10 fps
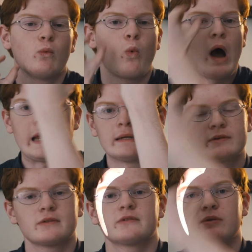
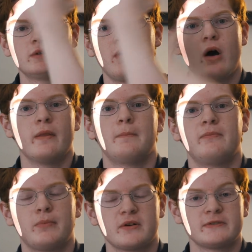white sort of on the
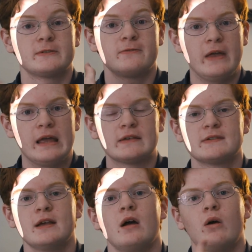person's
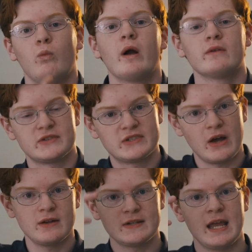face where the
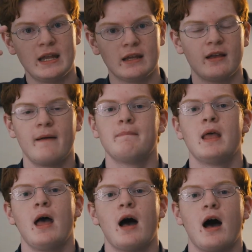sun is hitting them,
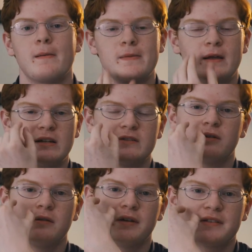and then it
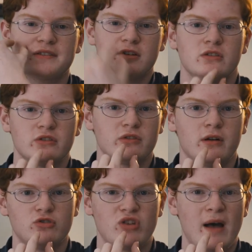sort
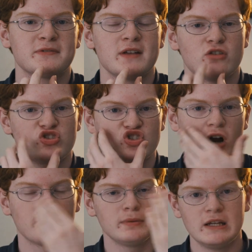of drops down
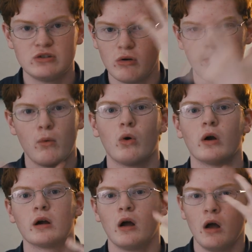sharply to a
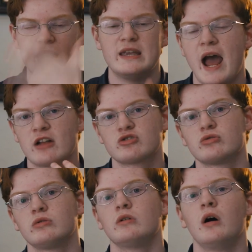more
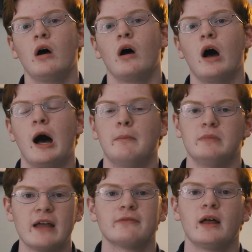natural
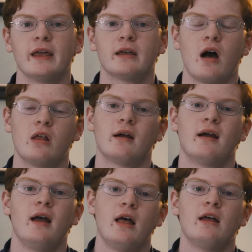lifelike
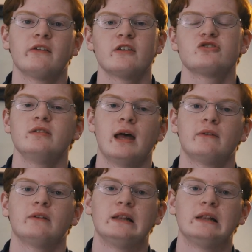color. Essentially, that's